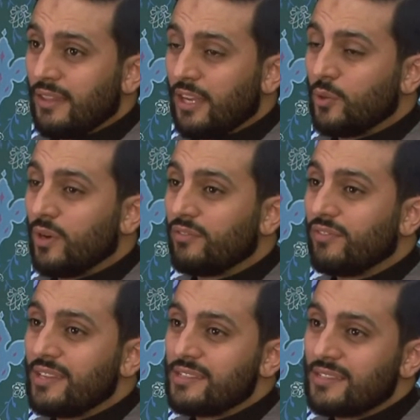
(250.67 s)
that you are
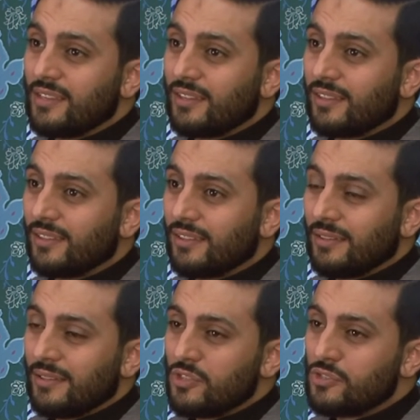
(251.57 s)
facing
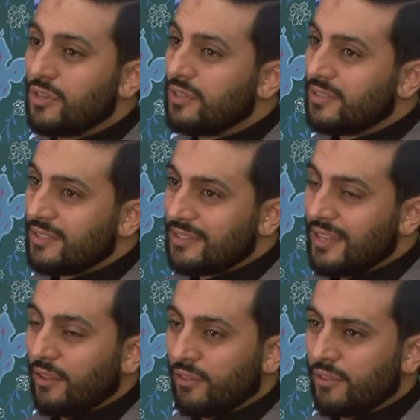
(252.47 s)
certain
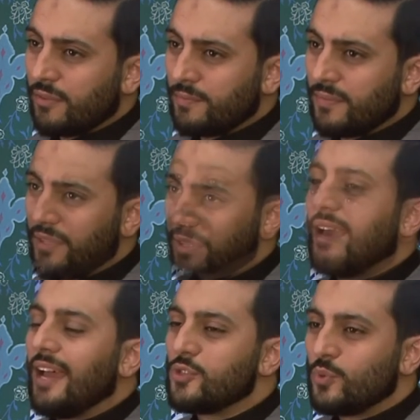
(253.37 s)
death.
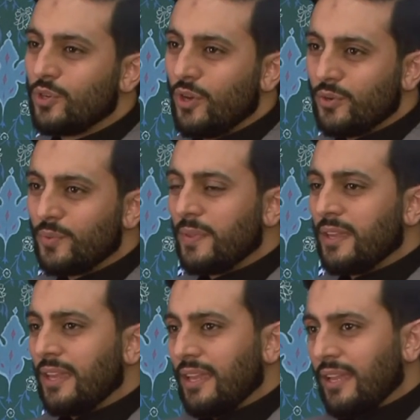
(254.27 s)
As we know,